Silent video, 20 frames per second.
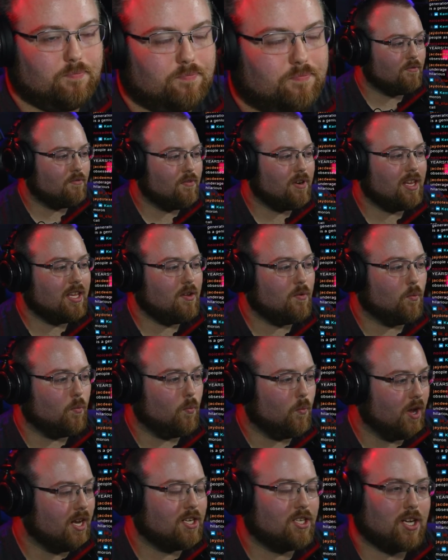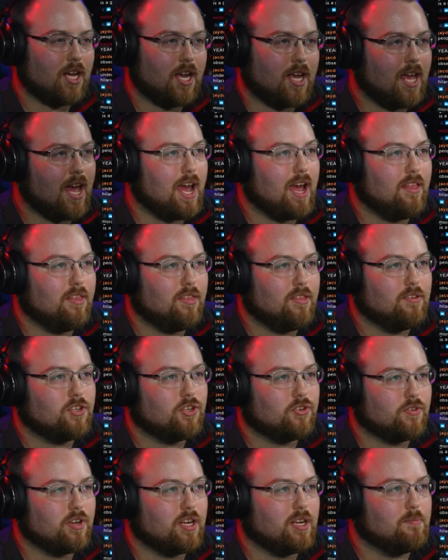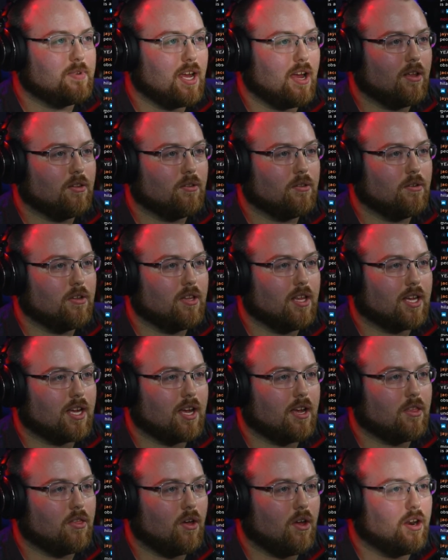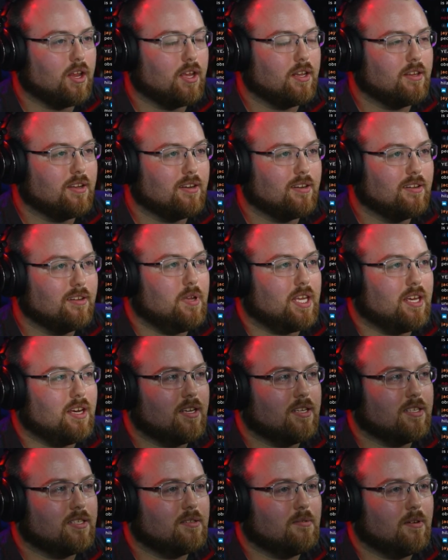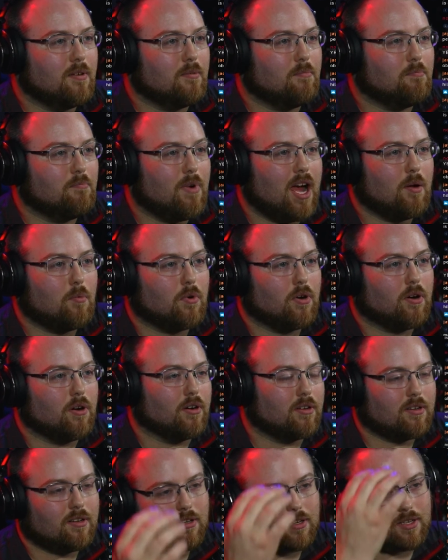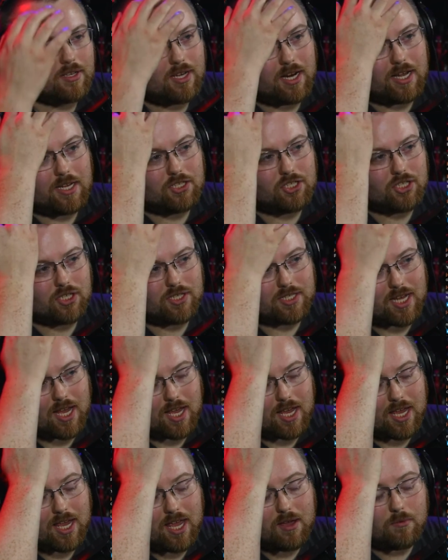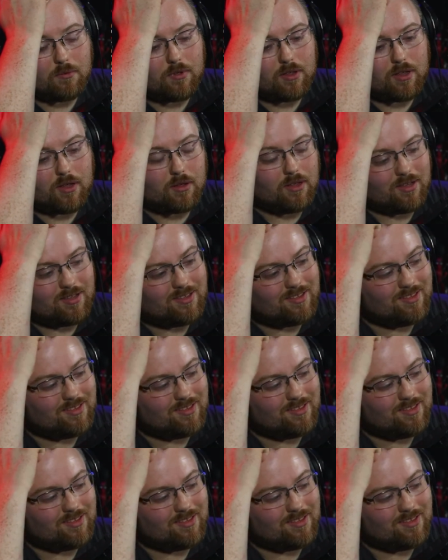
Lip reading: I really wish I had the stream downloaded like I thought I did, because, my word, can I just say, it